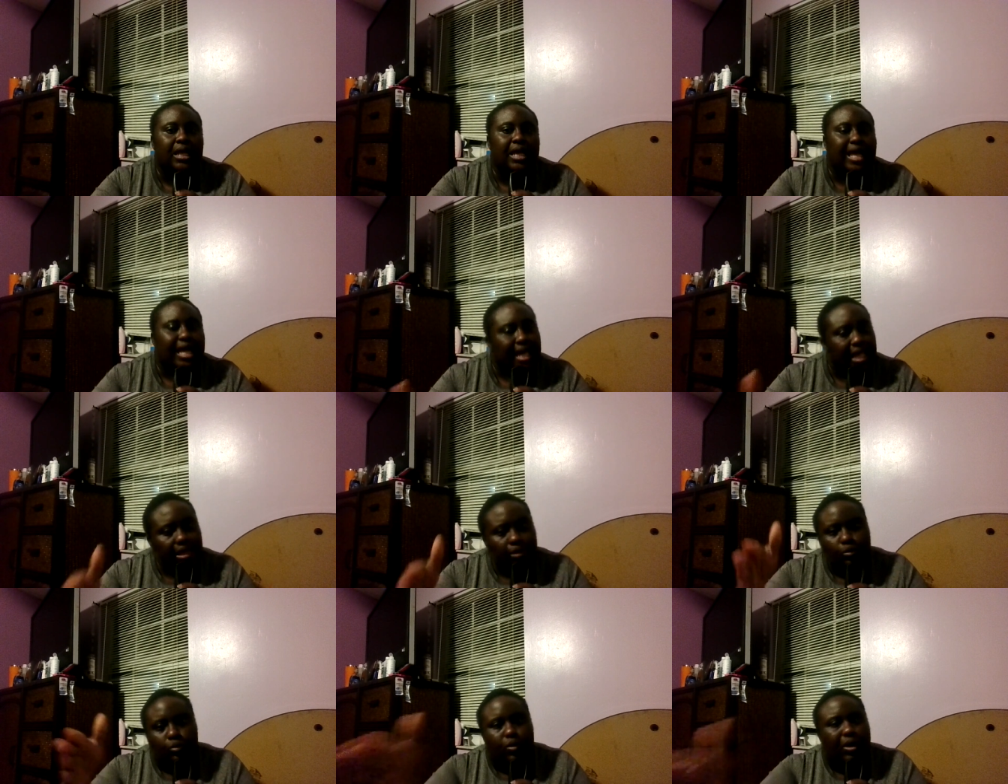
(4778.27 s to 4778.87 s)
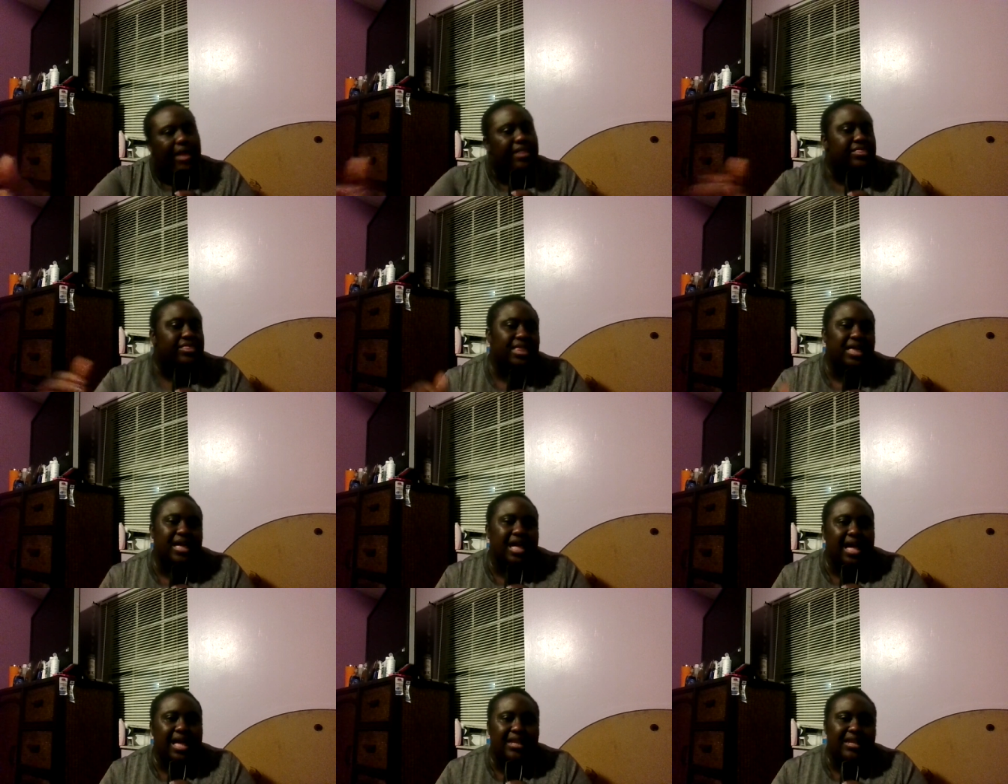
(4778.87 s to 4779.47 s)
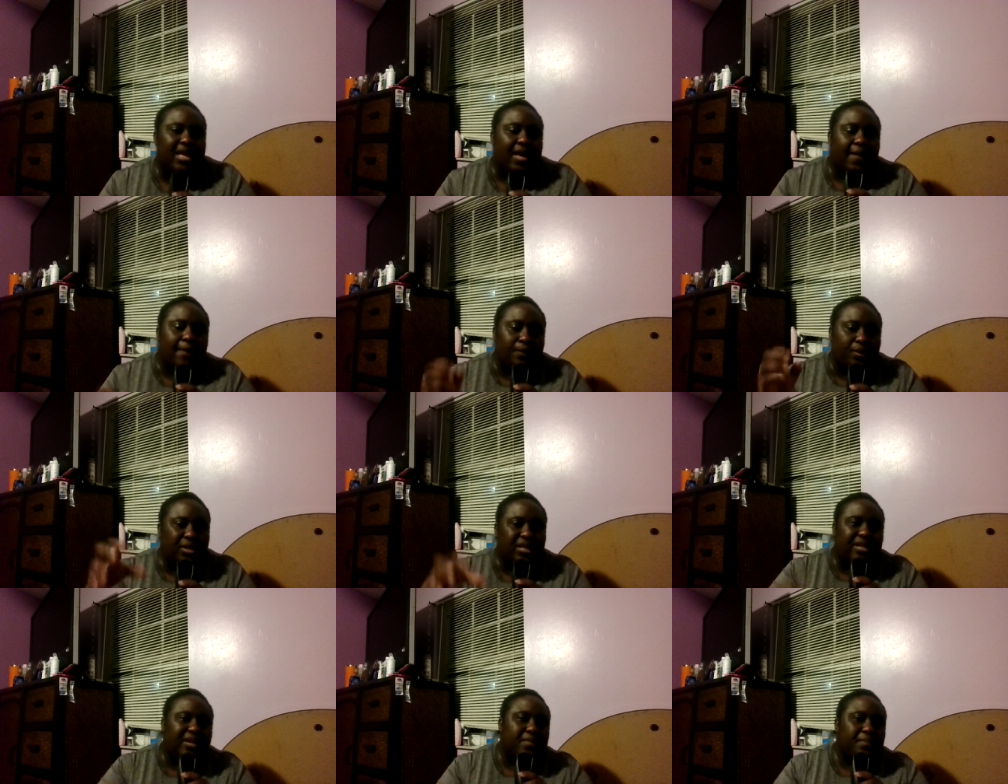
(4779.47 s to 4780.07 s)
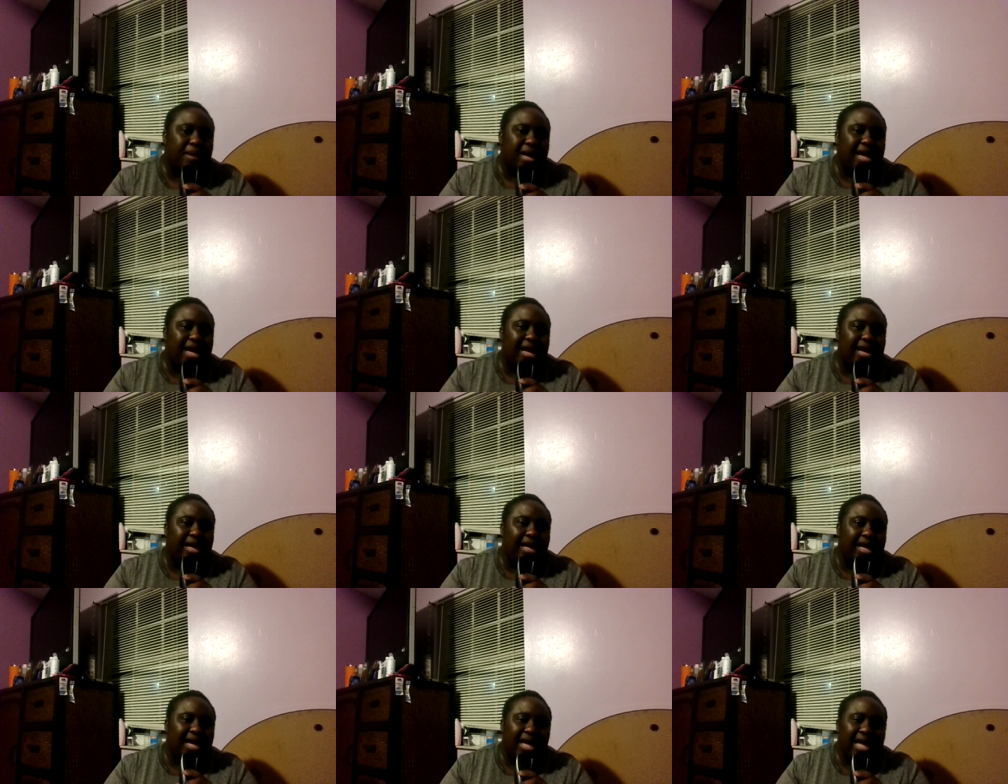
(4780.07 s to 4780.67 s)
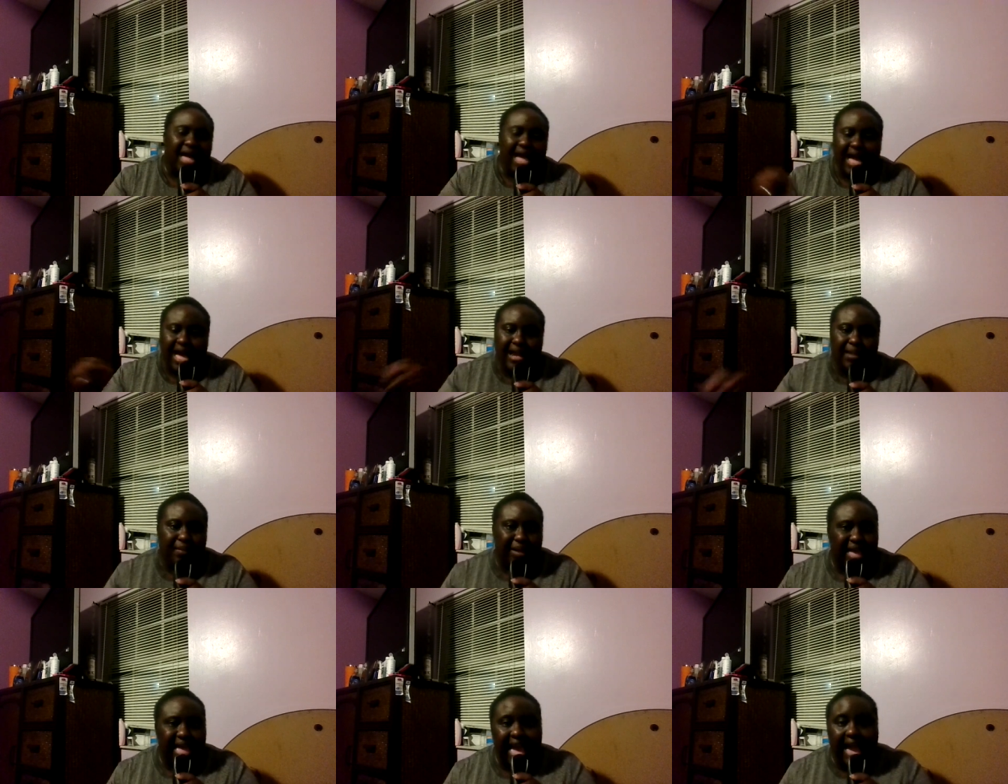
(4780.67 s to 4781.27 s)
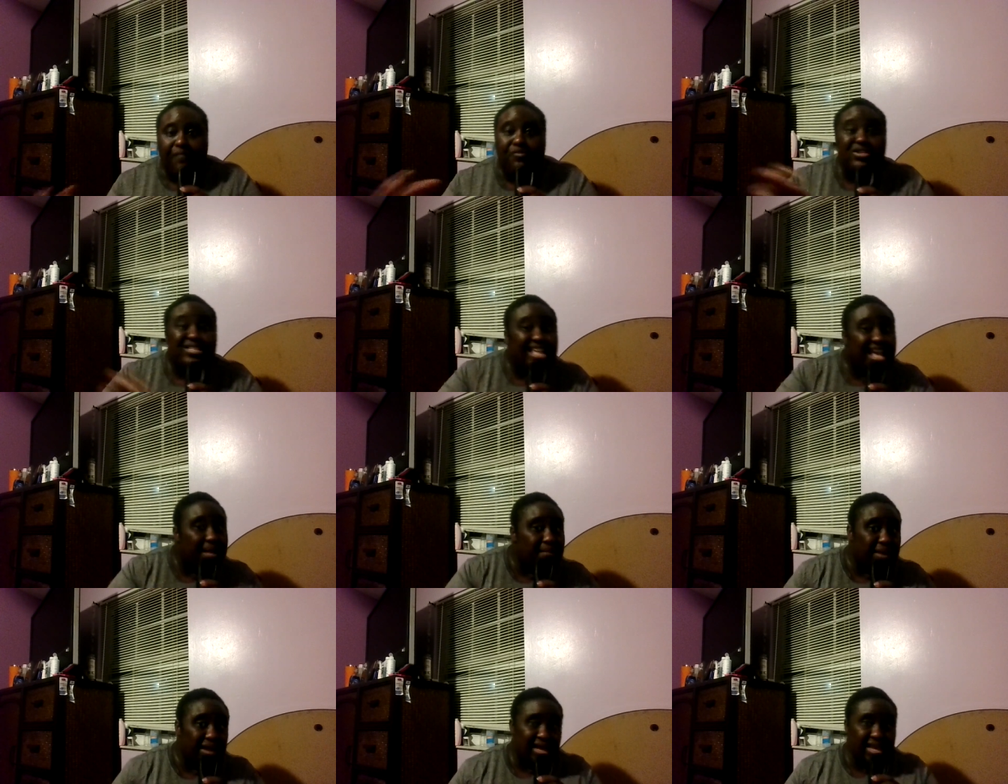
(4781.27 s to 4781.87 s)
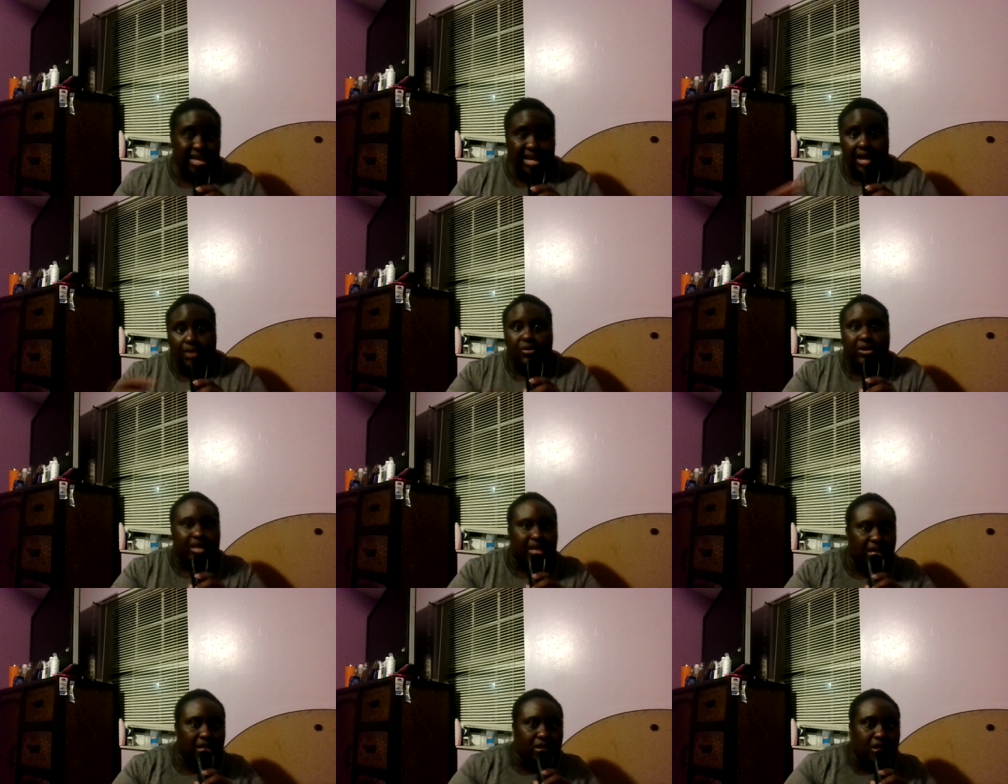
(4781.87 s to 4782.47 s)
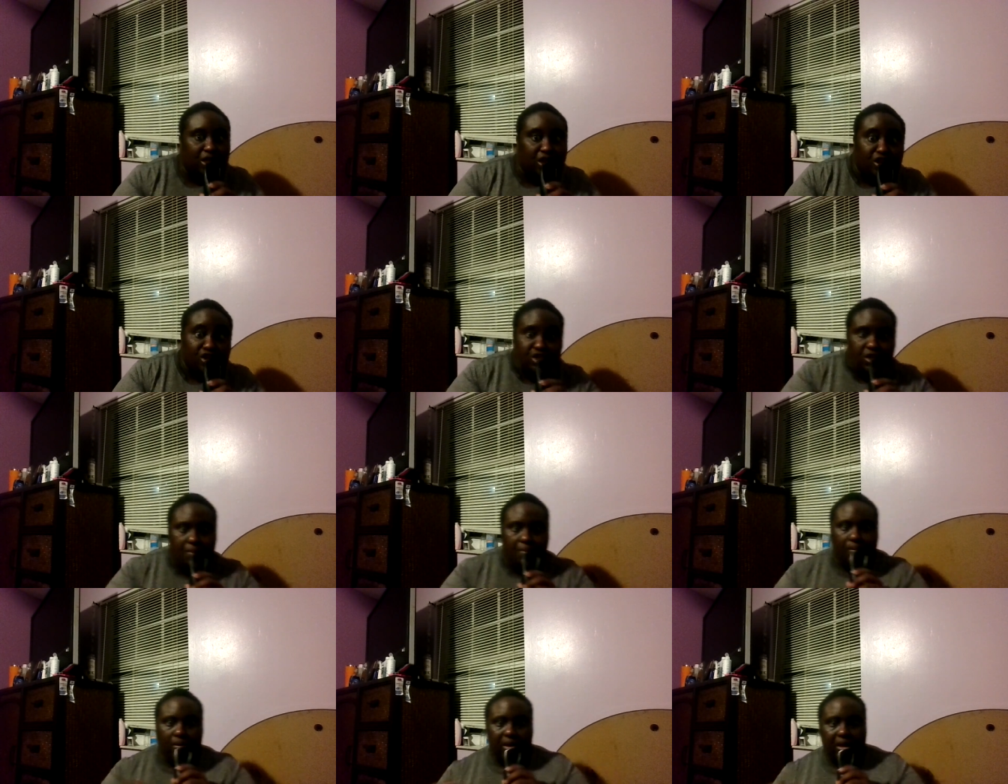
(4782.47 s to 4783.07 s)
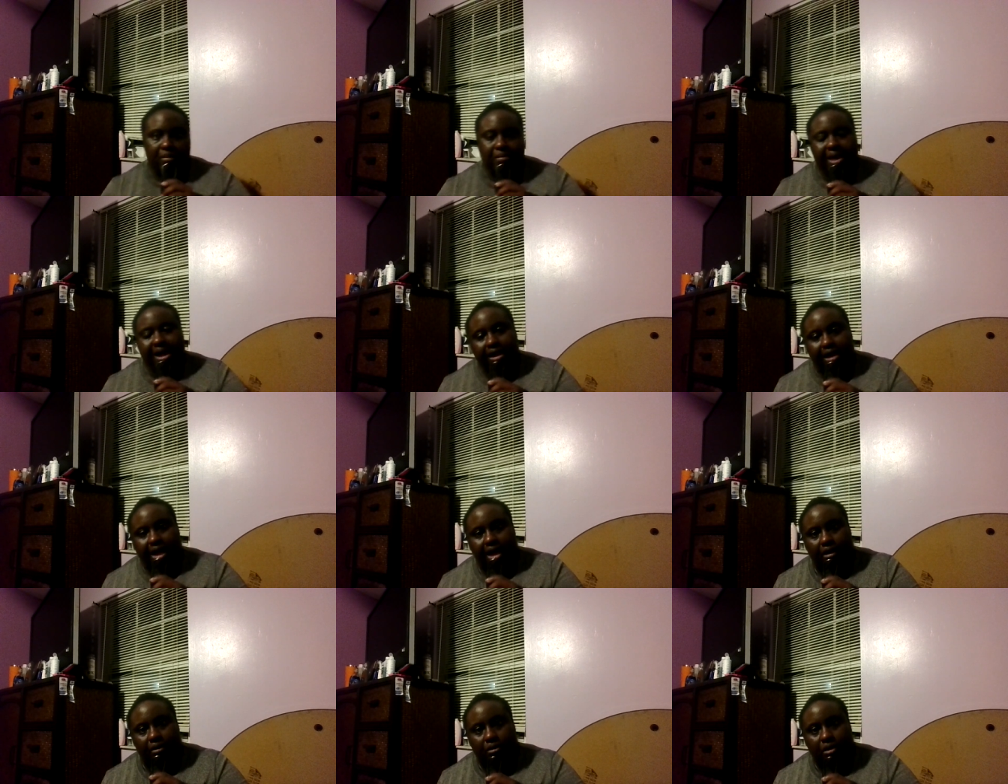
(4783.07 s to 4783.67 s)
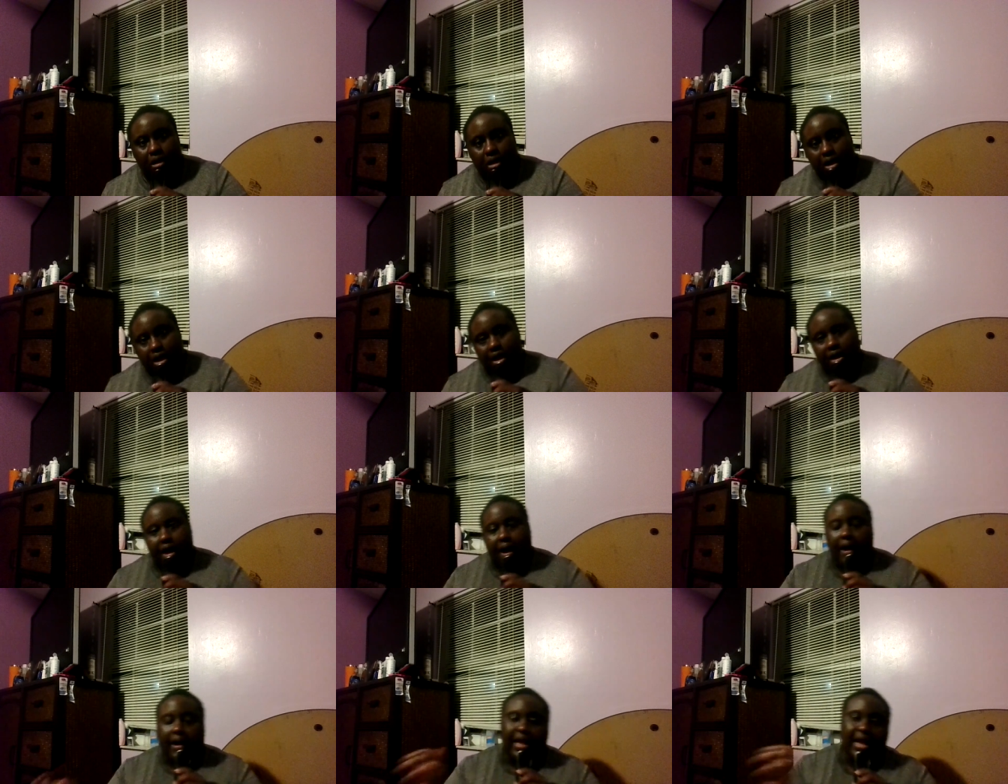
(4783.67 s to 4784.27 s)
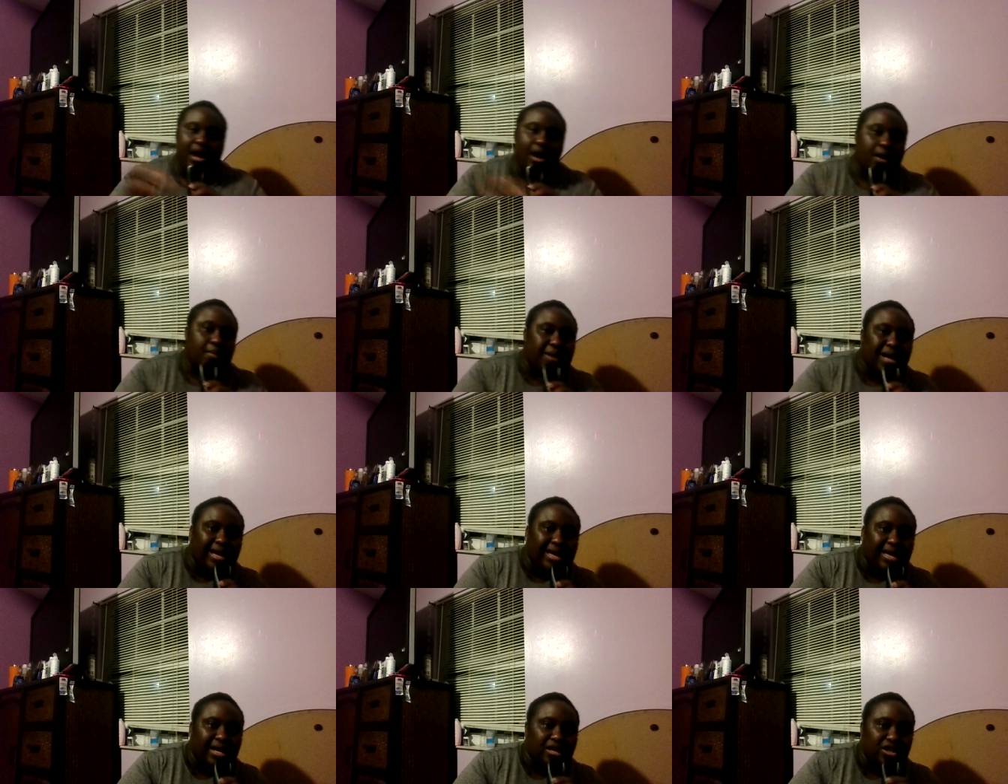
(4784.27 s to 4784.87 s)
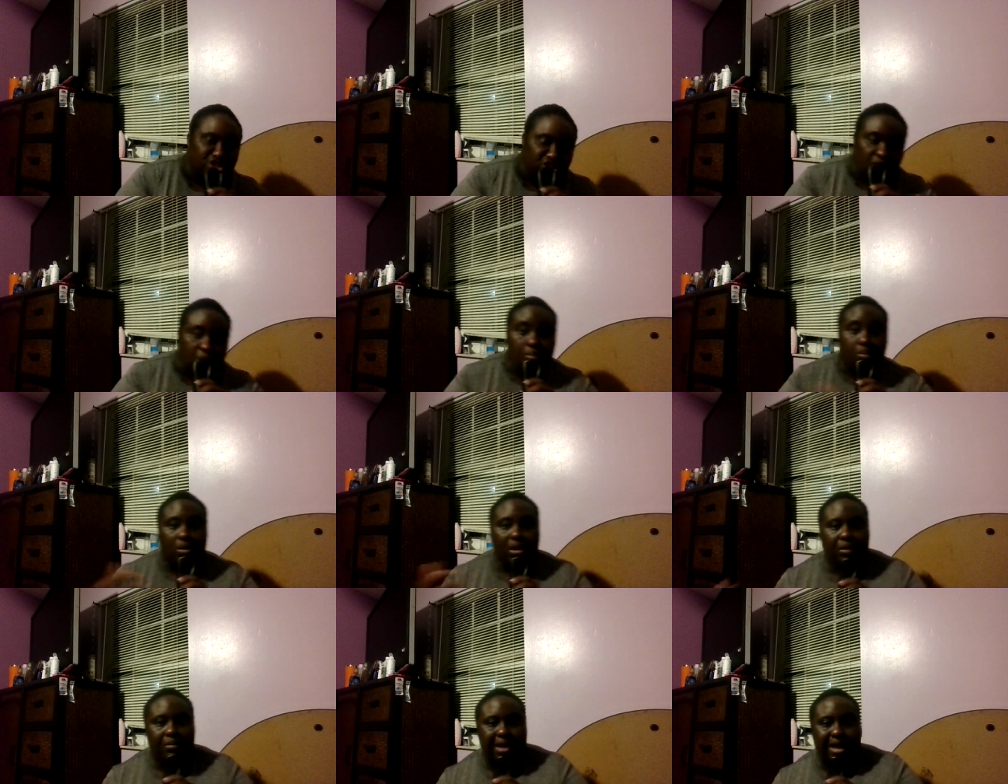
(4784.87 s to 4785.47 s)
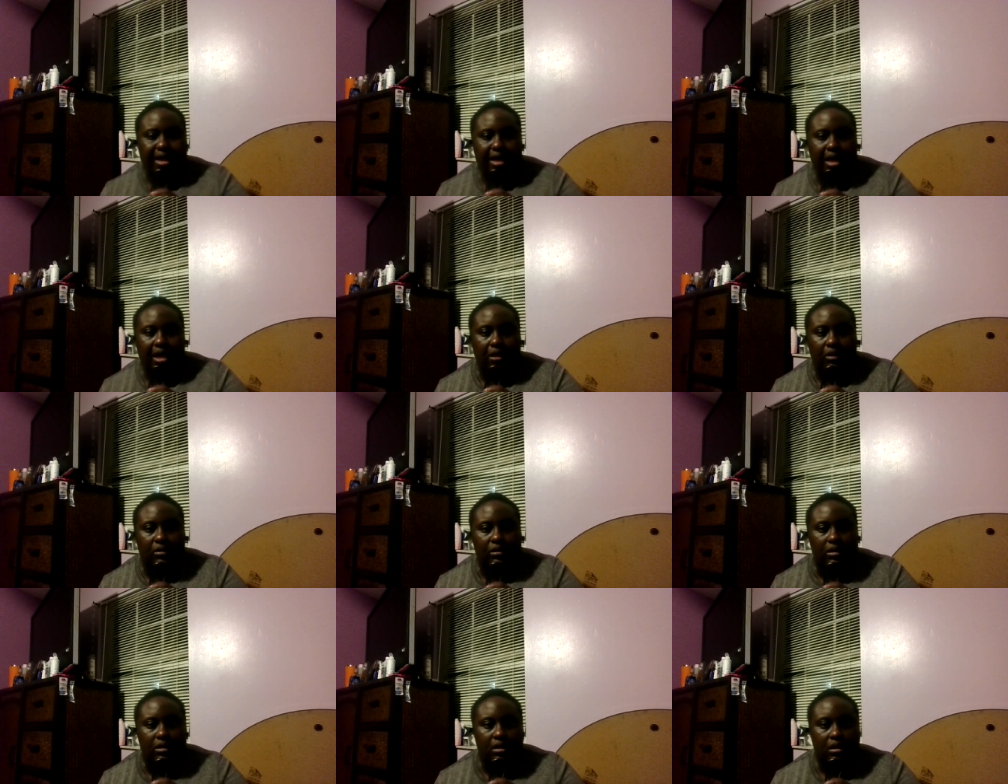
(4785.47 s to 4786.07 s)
and wet them and put in a bag and every time I carried in she put it back out carry it back in she put it back out